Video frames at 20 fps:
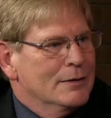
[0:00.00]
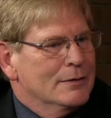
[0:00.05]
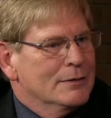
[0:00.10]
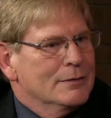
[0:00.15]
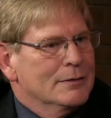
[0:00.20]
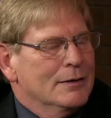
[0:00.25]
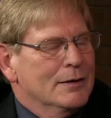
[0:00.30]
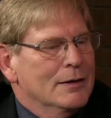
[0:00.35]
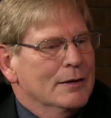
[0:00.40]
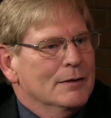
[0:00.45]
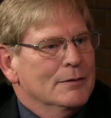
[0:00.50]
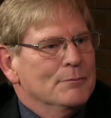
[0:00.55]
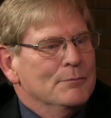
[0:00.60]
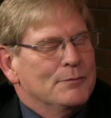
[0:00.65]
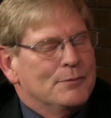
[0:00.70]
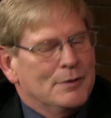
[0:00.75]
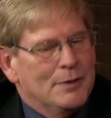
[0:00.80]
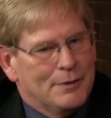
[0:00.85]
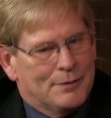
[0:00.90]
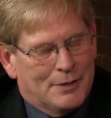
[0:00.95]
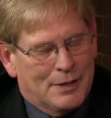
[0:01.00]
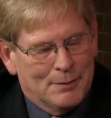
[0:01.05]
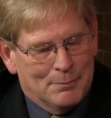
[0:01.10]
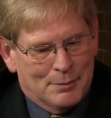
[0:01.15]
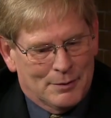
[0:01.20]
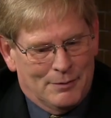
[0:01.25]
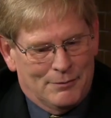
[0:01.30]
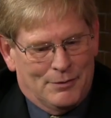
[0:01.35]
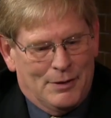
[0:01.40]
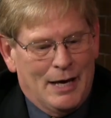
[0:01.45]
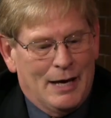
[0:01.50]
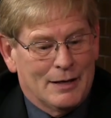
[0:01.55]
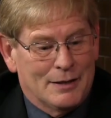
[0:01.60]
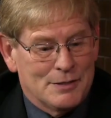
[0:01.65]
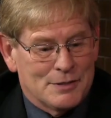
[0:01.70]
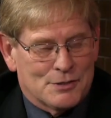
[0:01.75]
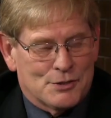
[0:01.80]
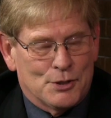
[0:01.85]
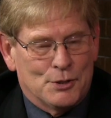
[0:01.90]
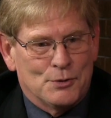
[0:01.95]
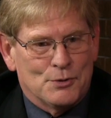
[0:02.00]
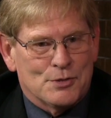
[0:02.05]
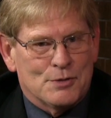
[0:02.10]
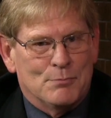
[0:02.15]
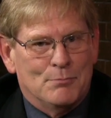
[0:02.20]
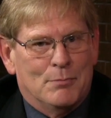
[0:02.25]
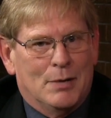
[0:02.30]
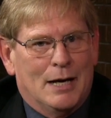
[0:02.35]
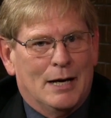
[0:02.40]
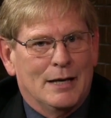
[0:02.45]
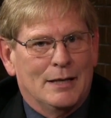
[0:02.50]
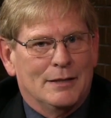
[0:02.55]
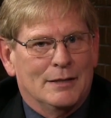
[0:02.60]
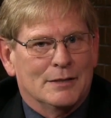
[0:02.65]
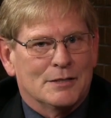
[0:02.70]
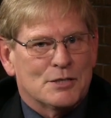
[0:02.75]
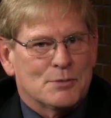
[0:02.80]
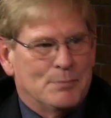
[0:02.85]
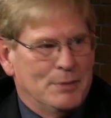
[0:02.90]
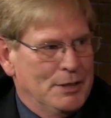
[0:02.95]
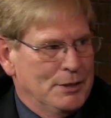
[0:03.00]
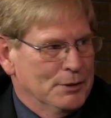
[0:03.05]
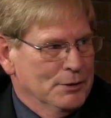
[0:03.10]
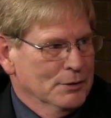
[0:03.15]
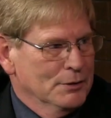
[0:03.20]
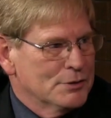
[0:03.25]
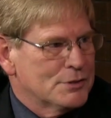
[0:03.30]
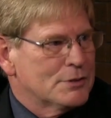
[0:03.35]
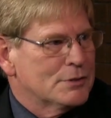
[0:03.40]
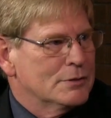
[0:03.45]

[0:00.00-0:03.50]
That is chosen by the Speaker's